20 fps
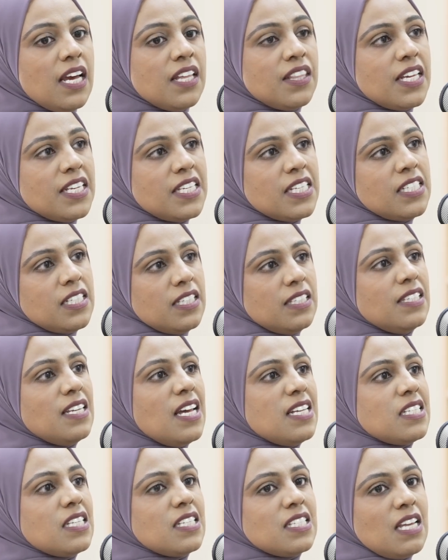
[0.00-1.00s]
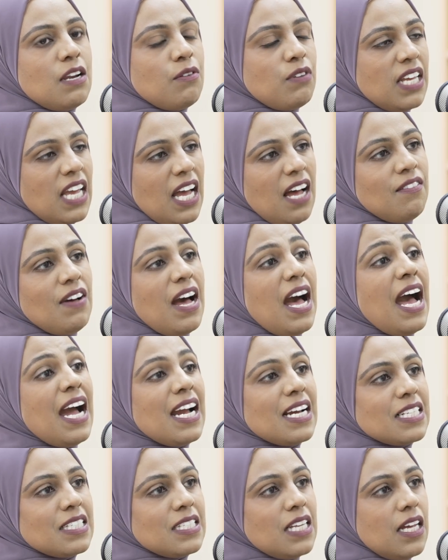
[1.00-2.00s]
they didn't necessarily have
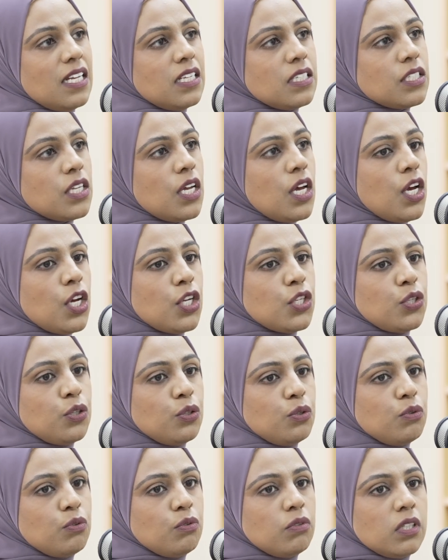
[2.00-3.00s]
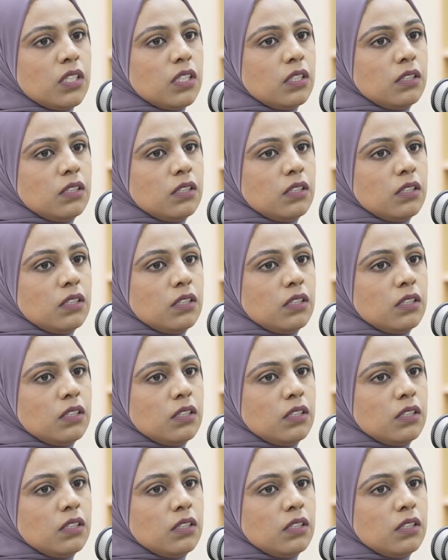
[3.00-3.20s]
access to,